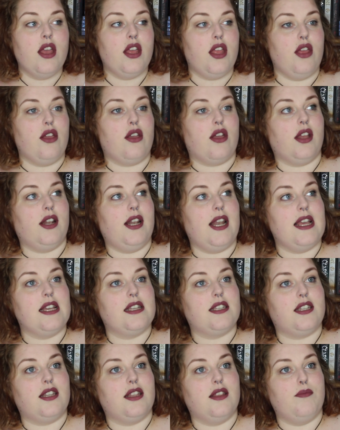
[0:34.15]
you can
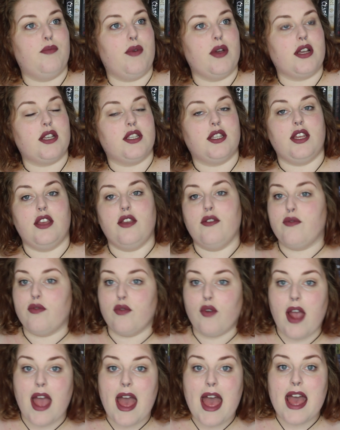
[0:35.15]
list the books that
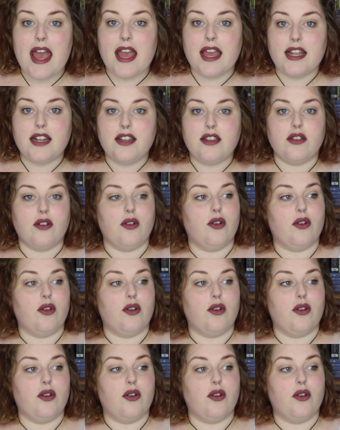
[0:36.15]
you've read